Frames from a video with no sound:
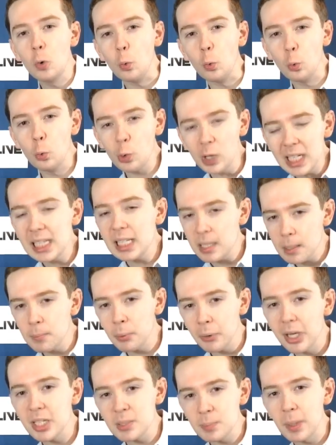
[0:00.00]
Really
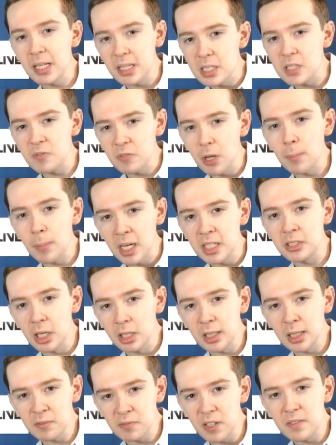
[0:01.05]
impressed by this film, My
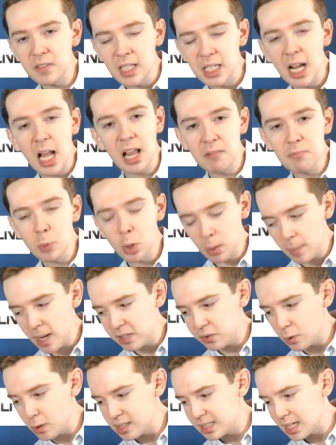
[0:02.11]
Darling Vivian. I'll have more of
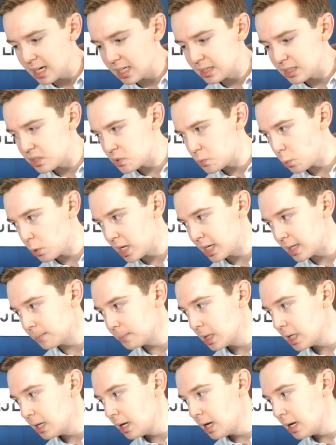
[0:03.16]
my thoughts on it this week.